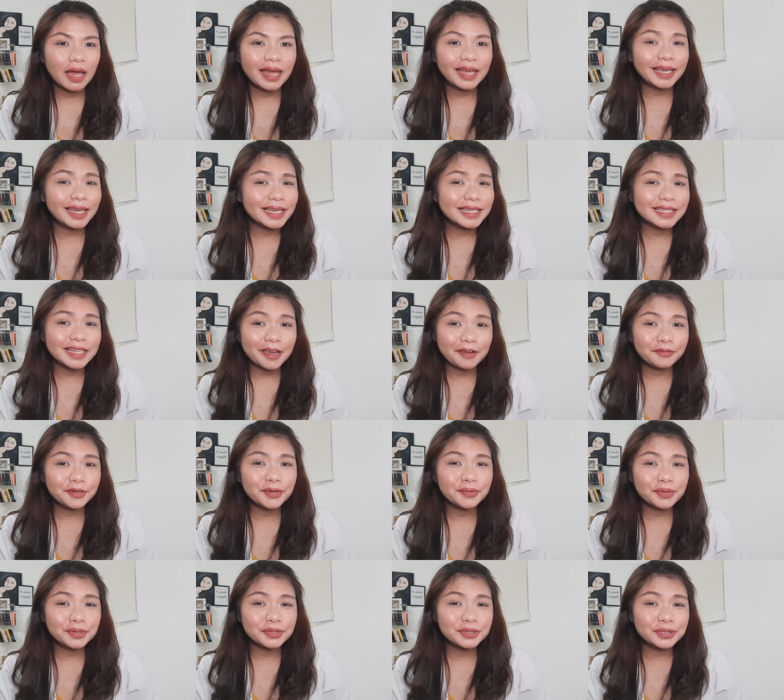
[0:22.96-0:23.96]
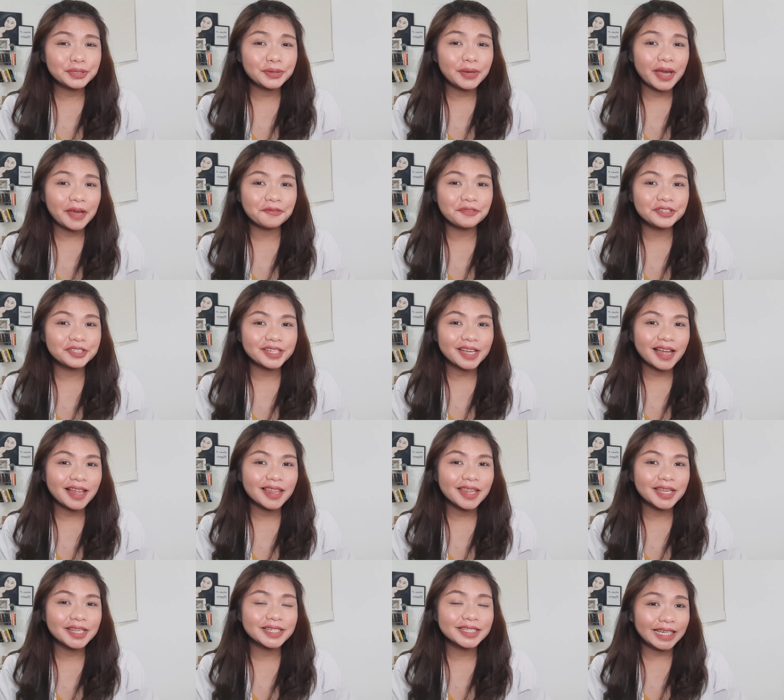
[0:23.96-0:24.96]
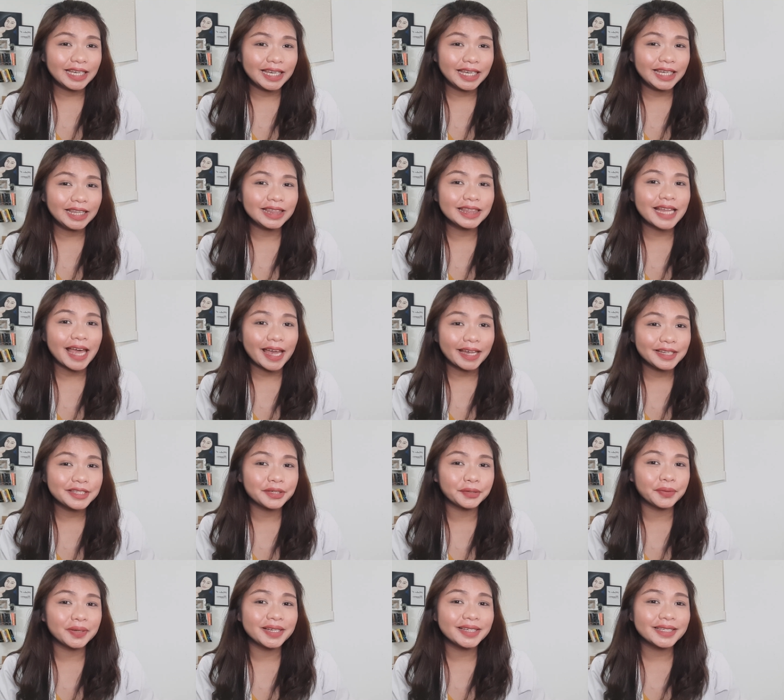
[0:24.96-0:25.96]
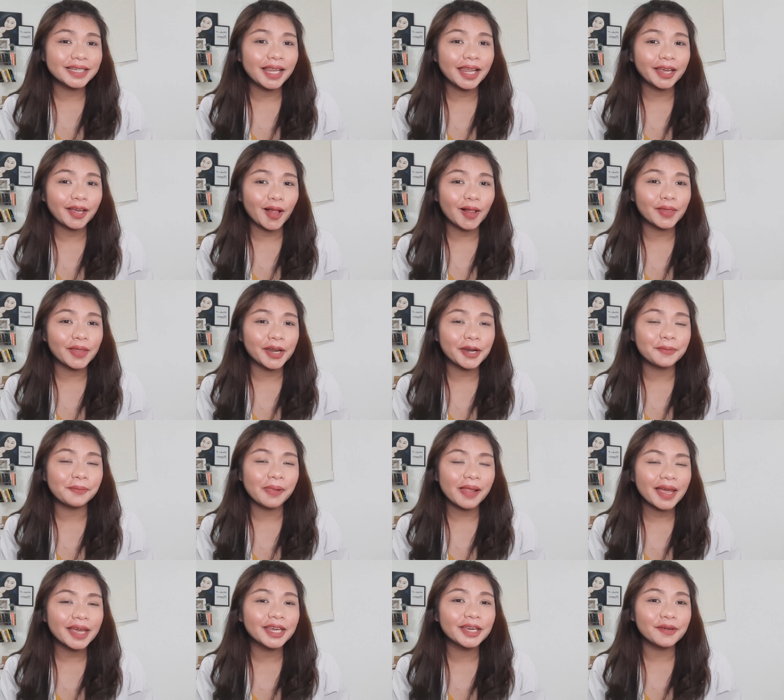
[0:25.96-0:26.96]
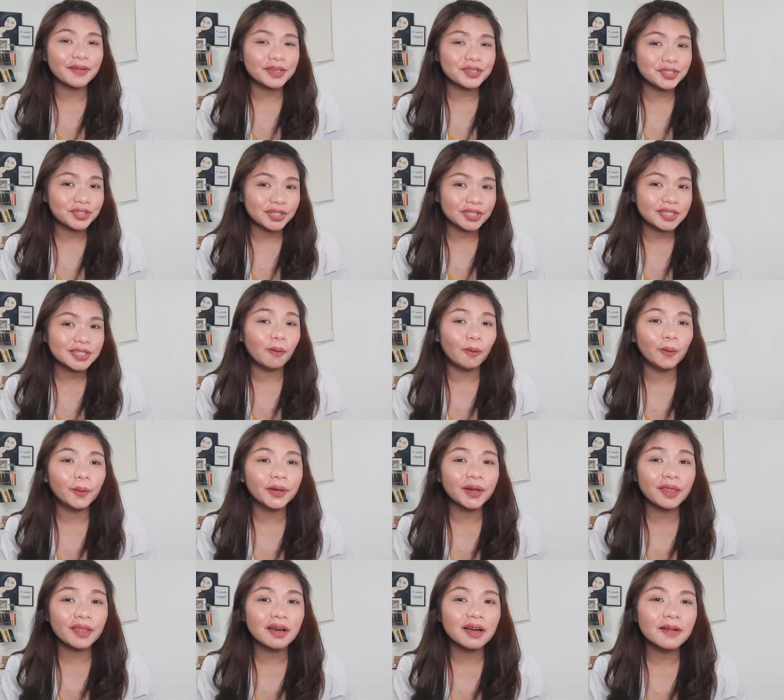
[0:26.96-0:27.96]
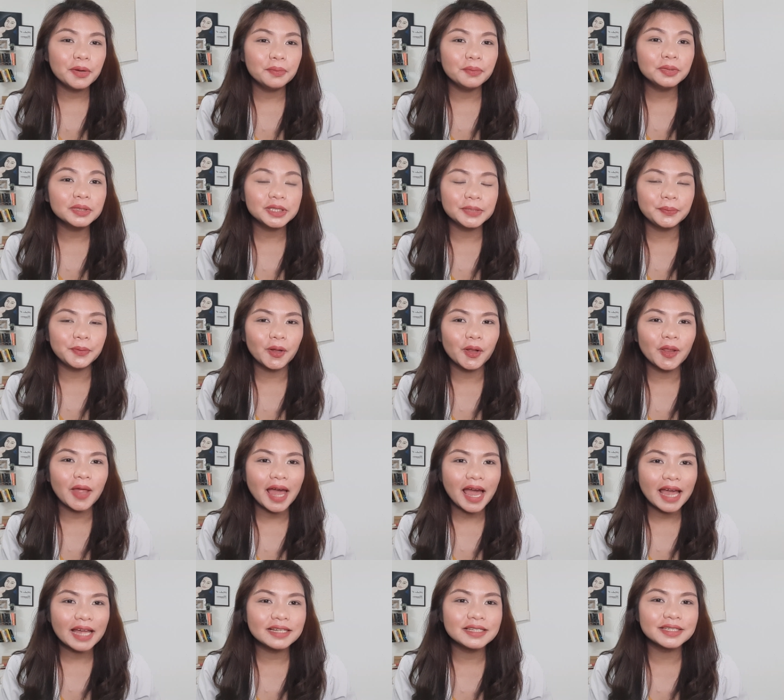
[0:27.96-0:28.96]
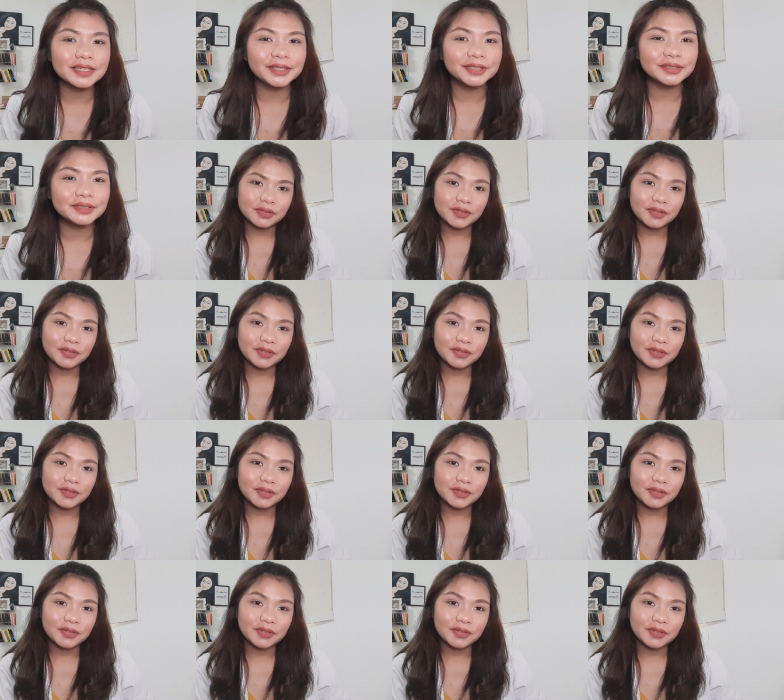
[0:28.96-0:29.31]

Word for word: I guess everyone do have a challenge in answering select all that apply questions or the multiple answered